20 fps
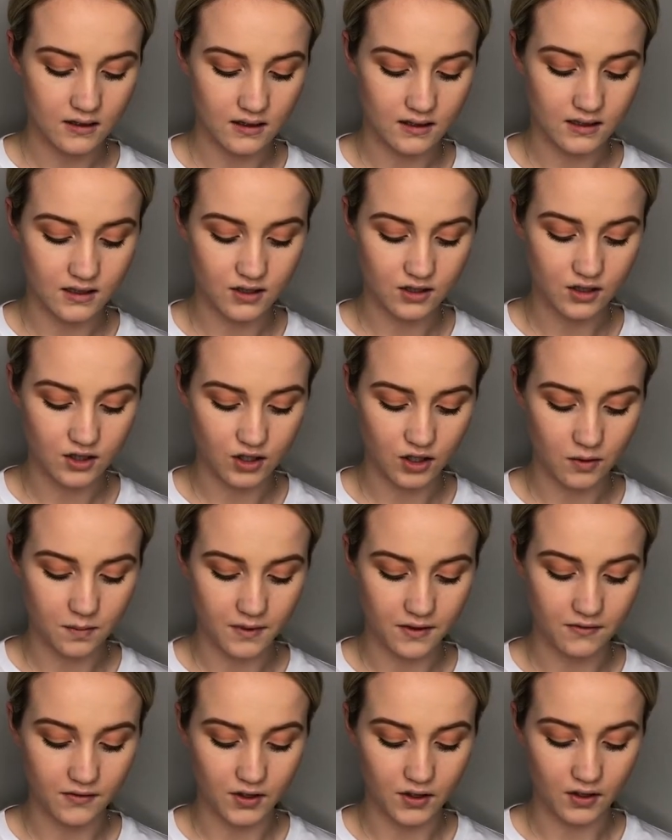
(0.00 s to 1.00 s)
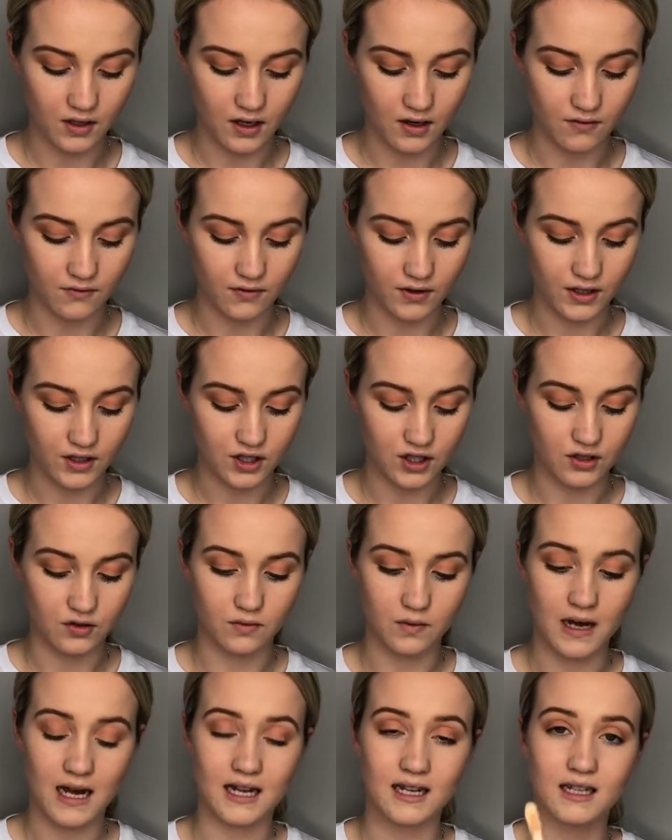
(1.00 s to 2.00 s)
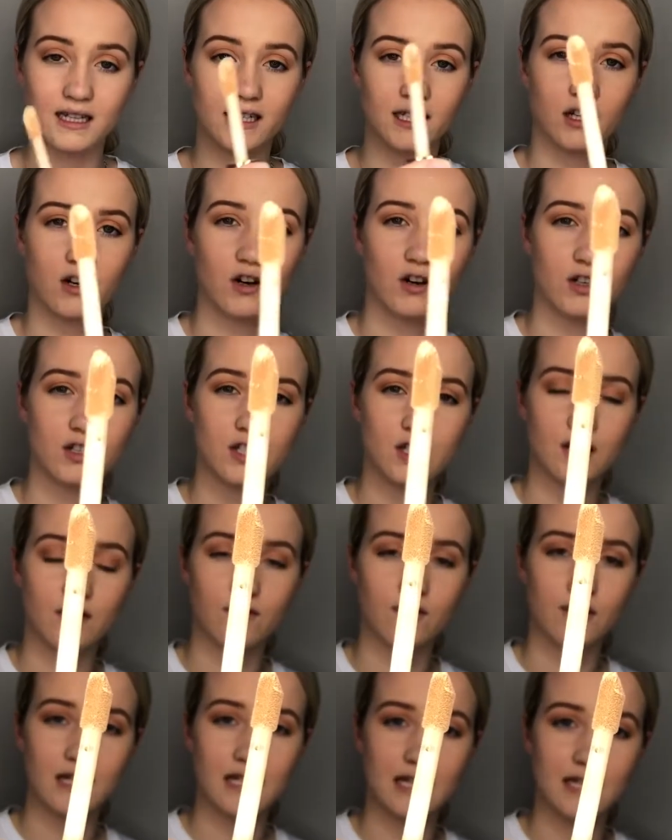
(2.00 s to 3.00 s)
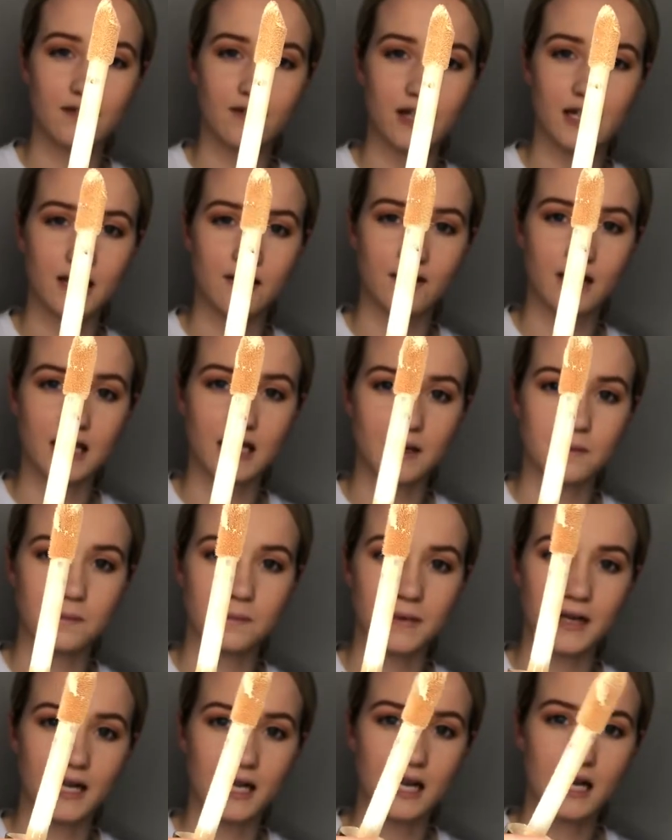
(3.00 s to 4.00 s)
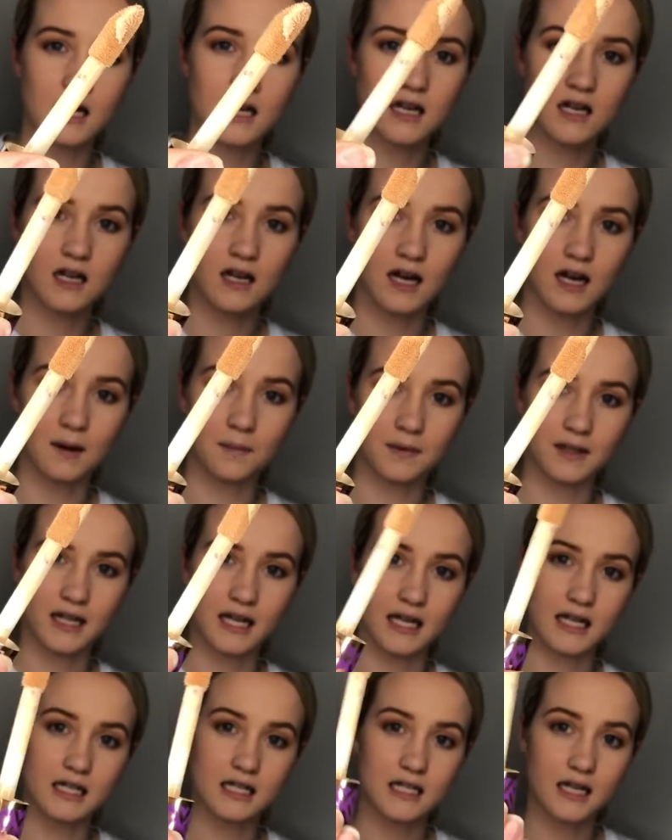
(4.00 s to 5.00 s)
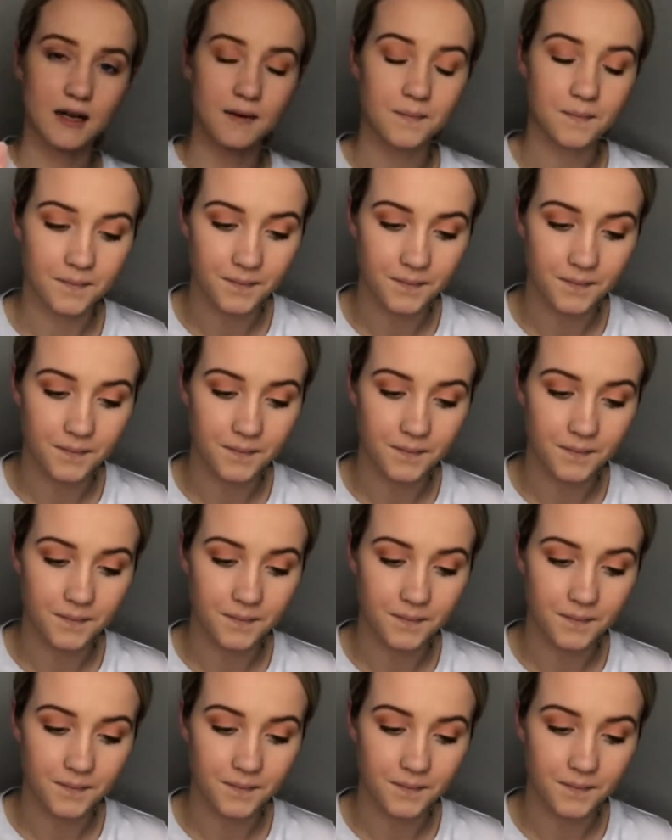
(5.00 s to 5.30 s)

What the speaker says: This is super full coverage as well and got a really big applicator.